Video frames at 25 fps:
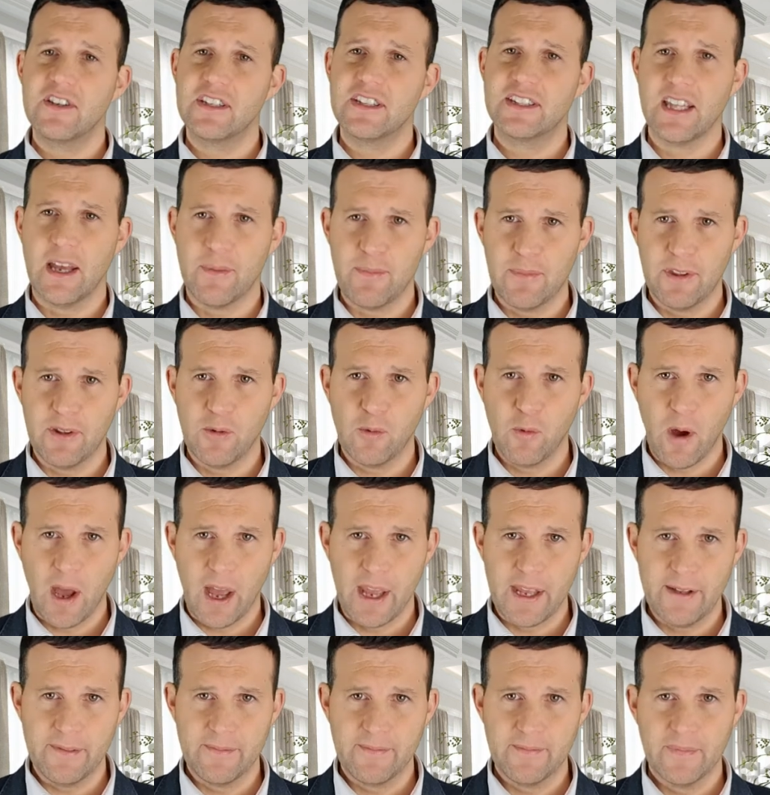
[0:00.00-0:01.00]
step of the
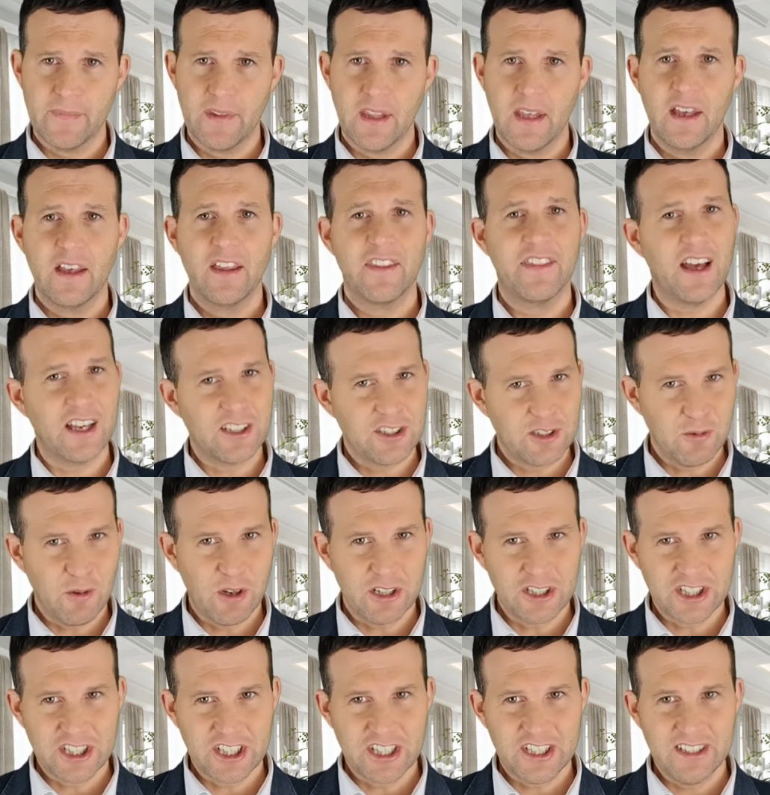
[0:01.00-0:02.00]
way. Thanks for
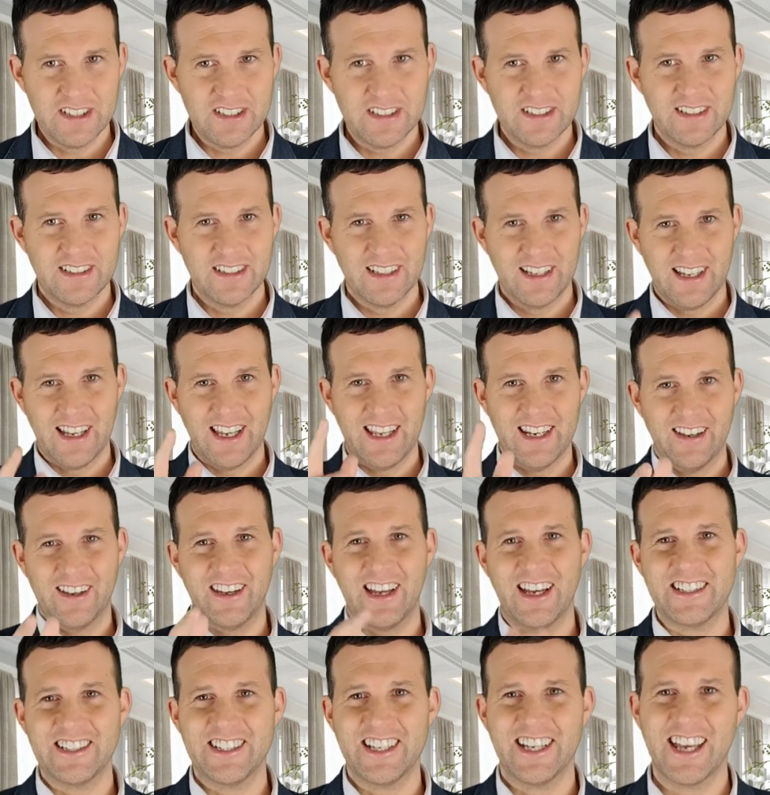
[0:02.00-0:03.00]
watching and I'll
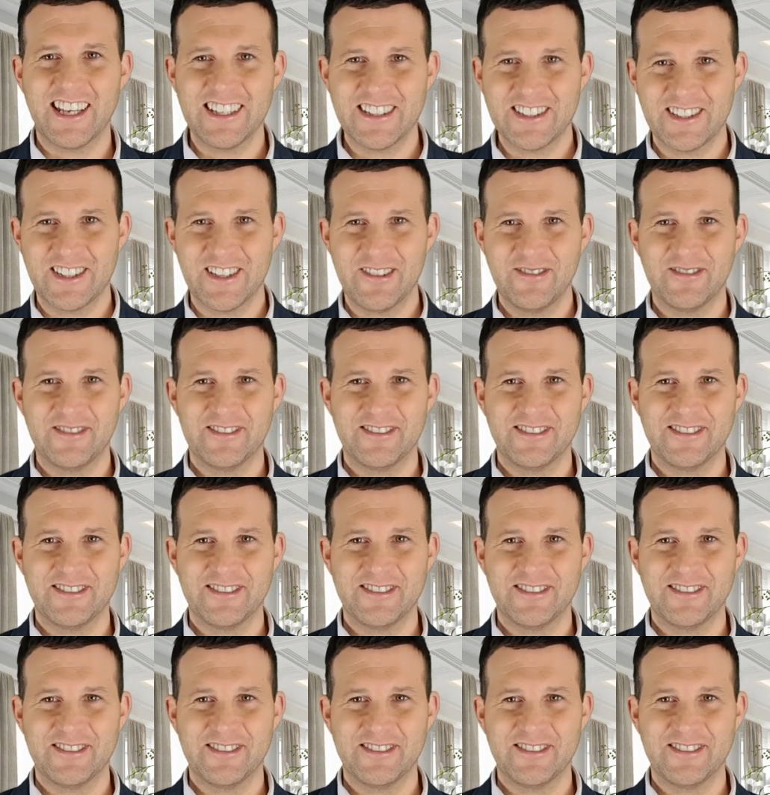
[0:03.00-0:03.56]
catch you again soon.